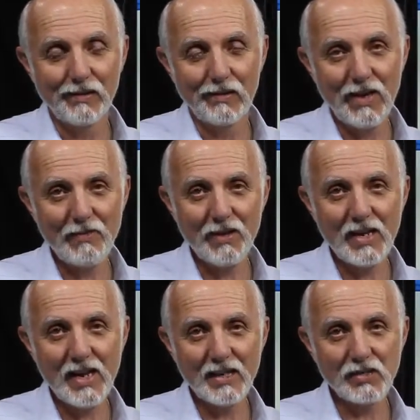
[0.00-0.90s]

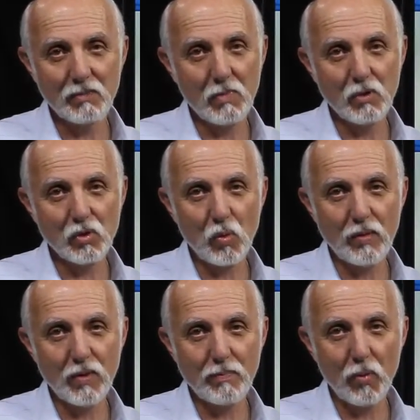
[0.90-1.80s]
Lefty has at most
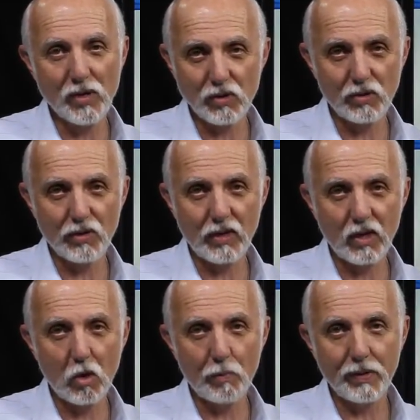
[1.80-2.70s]
21 points, or they're going
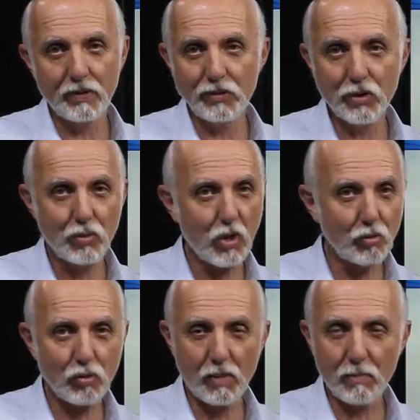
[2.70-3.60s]
to open 2 no
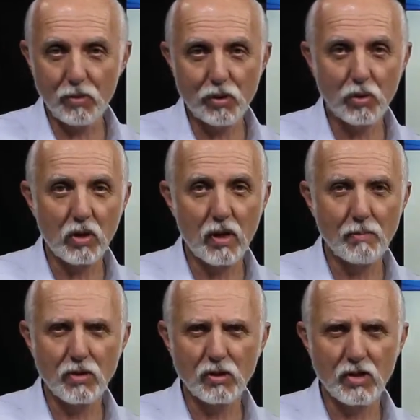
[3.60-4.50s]
trump or 2
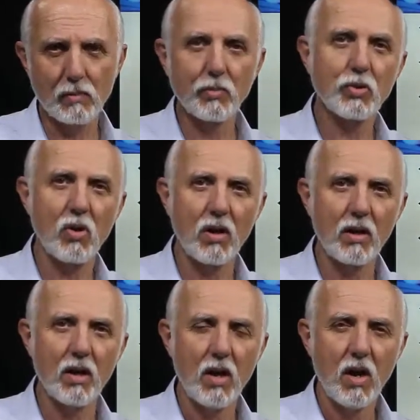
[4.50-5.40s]
clubs or some
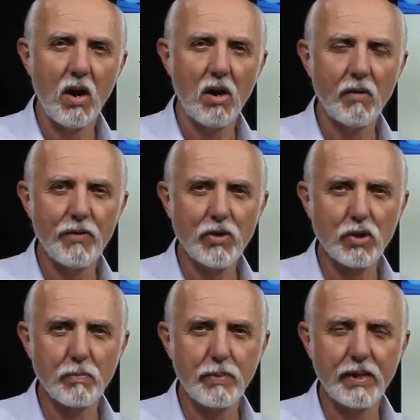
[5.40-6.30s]
strong
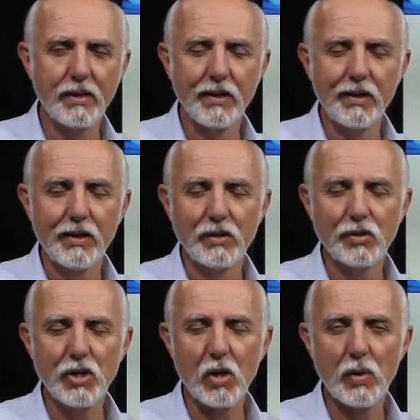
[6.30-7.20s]
artificial bid.
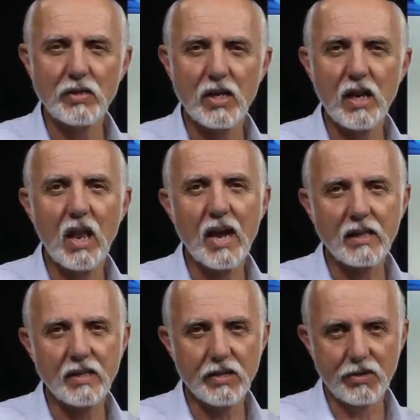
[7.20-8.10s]
So it's
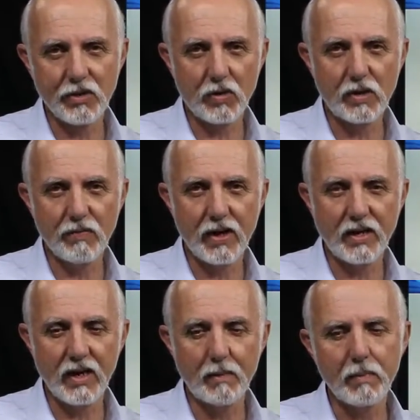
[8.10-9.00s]
unlikely that they're going to
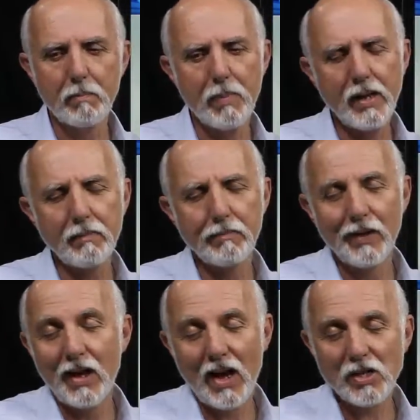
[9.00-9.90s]
find game. But
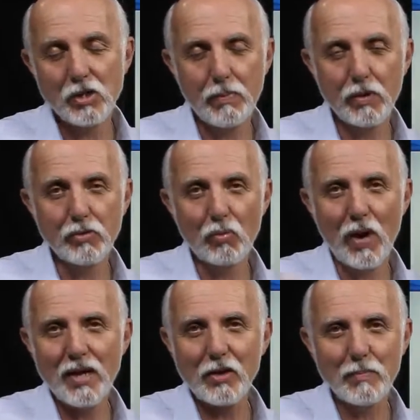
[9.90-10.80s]
I suppose
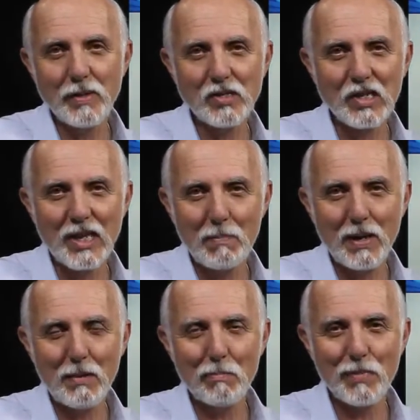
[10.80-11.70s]
righty could be
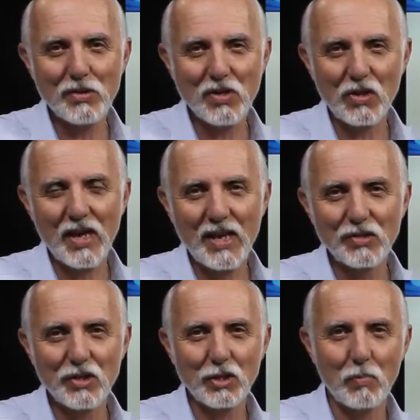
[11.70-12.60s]
sleepy, missed that they
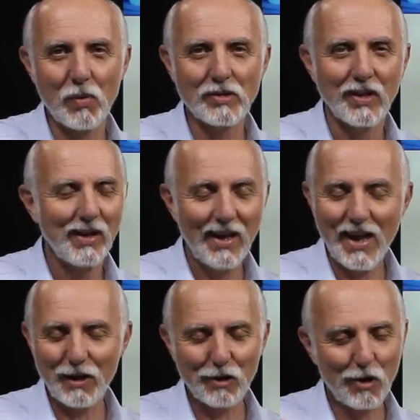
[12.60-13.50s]
had 6 points,
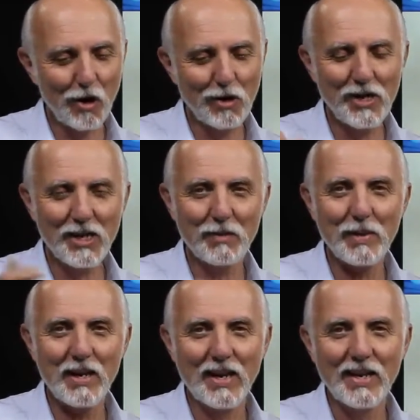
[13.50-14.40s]
had a card hidden
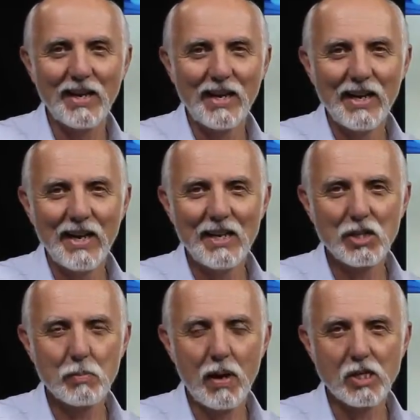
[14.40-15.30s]
behind. It
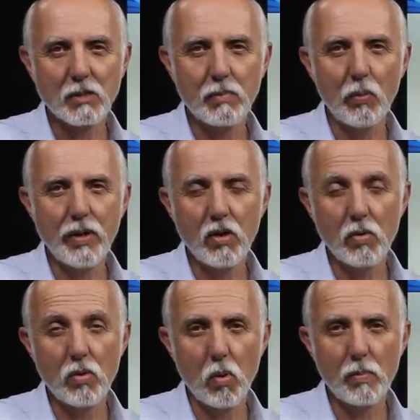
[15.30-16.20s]
is possible. We
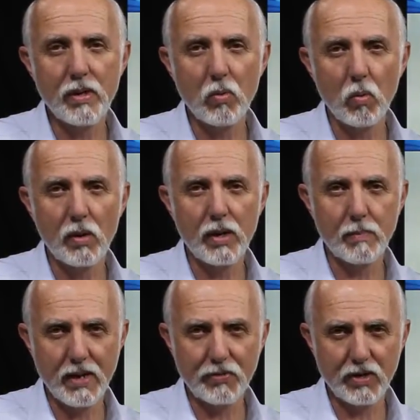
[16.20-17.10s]
don't normally worry
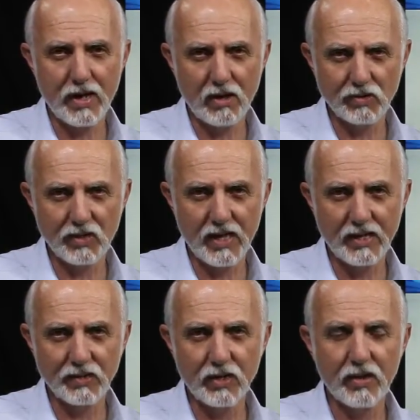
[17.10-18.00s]
about the
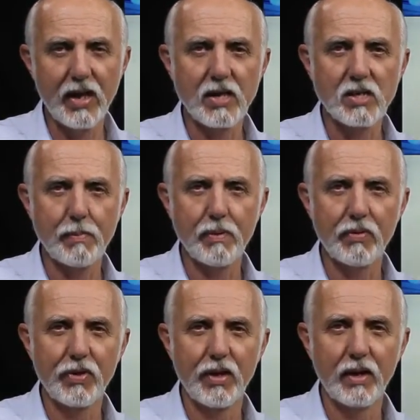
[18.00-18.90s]
downsides in that type of
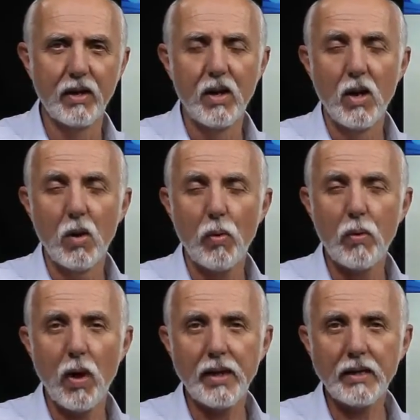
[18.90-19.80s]
a thing. We want to